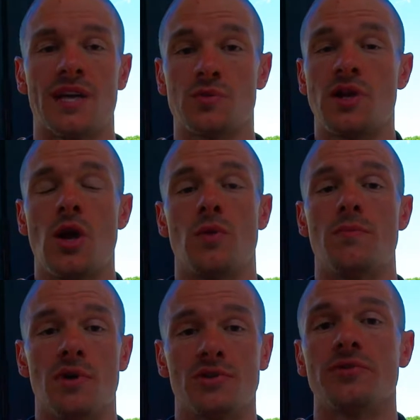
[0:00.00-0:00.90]
As we
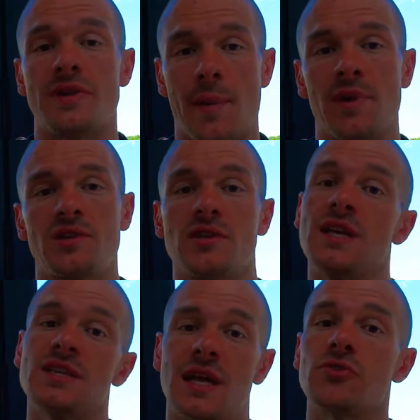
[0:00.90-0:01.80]
know, muscle damage and
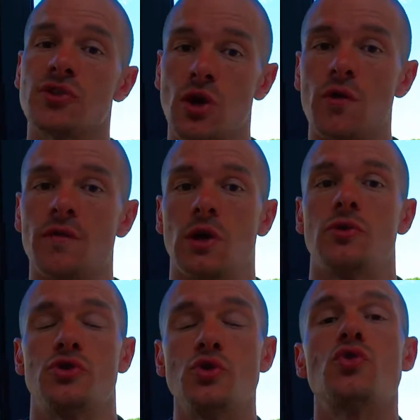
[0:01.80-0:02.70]
eccentric
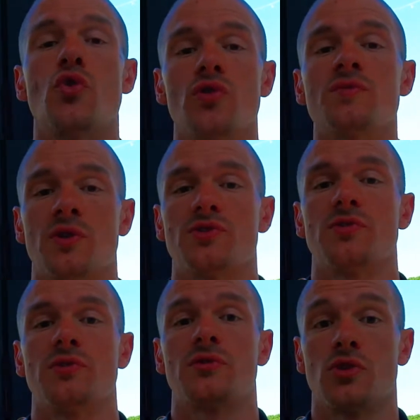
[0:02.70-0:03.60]
overload do cause
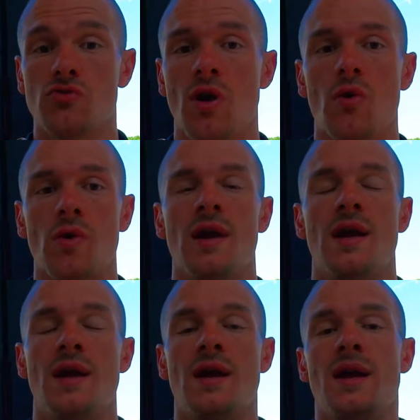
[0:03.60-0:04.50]
muscle to grow.
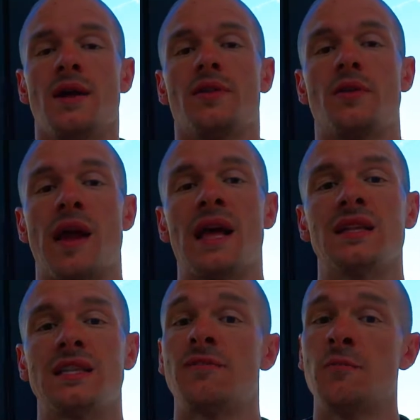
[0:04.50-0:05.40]
The
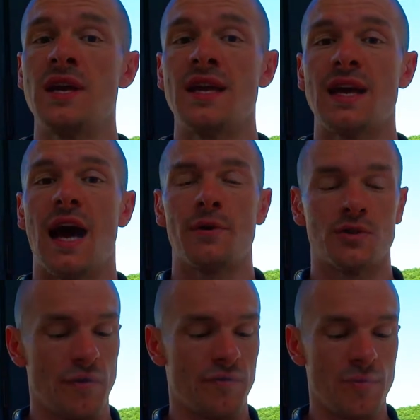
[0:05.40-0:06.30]
reality for me, I was going